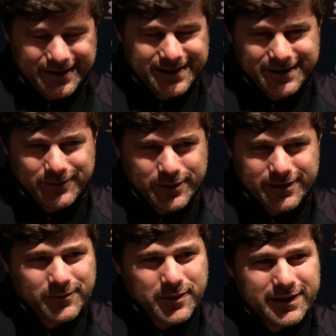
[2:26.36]
this is,
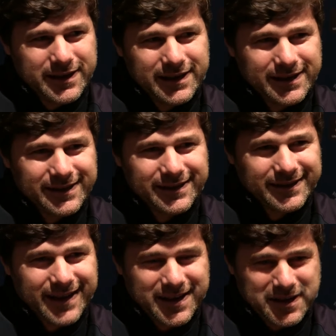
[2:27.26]
was 1 nil.
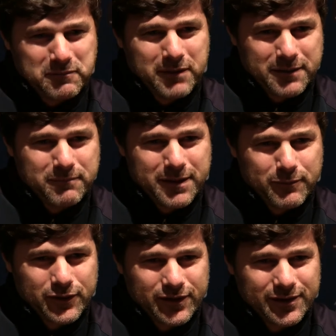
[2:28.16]
I keep my, my
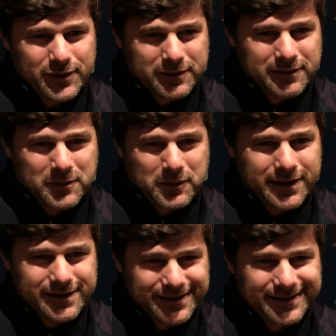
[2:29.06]
position on the
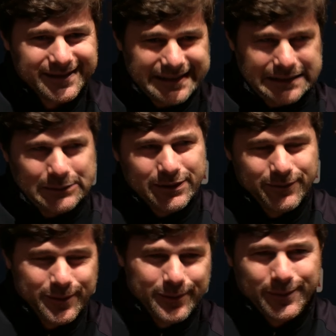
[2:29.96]
bench. It's
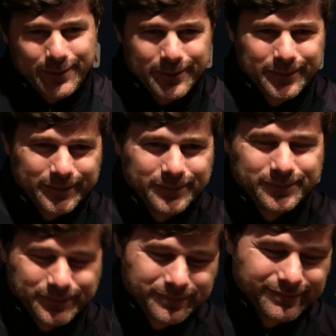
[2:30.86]
difficult to,
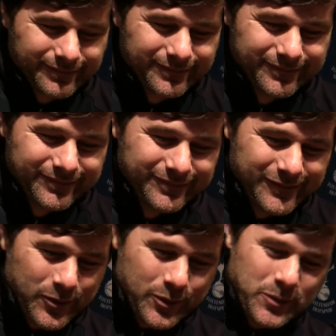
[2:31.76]

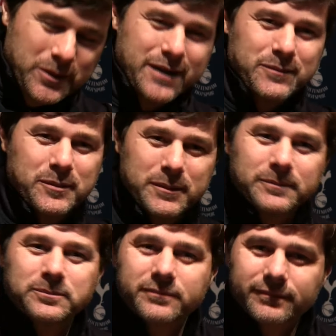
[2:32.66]
to move that the,
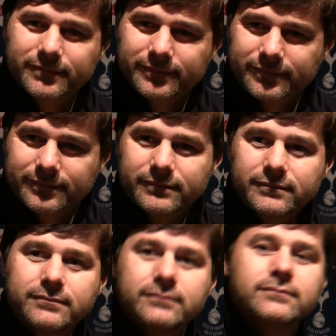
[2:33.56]
um, does
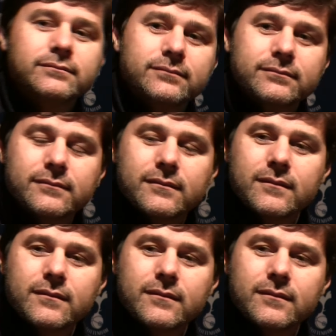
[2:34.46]
the playing